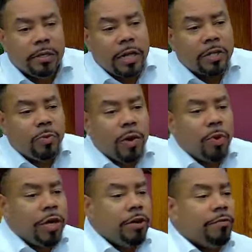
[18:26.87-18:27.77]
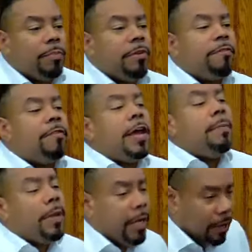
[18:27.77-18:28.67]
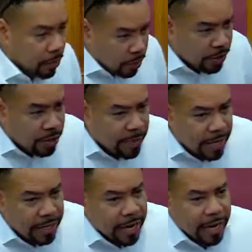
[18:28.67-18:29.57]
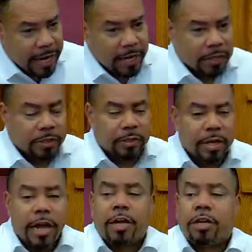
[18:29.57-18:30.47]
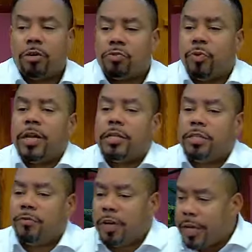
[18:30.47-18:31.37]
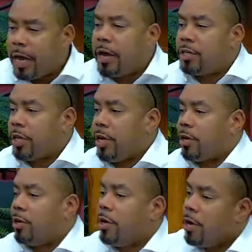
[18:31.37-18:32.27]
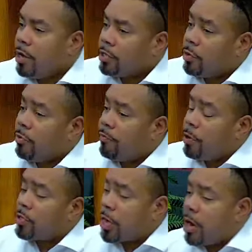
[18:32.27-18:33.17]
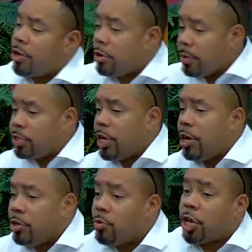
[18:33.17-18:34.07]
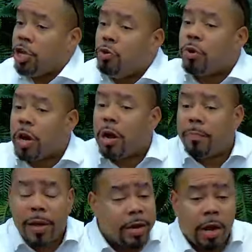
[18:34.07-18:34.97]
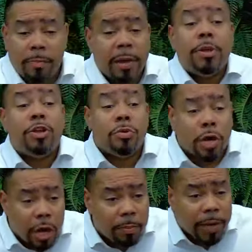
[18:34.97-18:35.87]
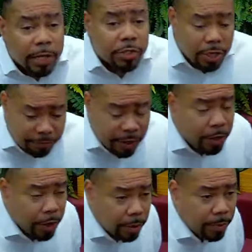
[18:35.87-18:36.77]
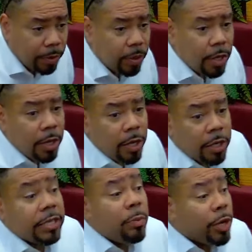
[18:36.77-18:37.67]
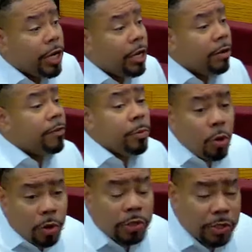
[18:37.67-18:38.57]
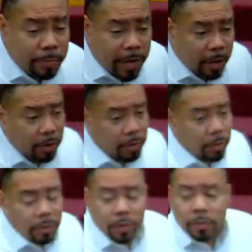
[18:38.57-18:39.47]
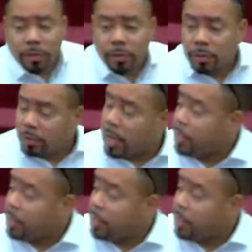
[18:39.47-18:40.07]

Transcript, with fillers: That's why I want to hear from the family when somebody dies, a close relative, a caretaker. So when folks call you and tell you, can you call Pat? No, baby, you call Pastor. Hit the phone number because I want to hear it from the horse's mouth. I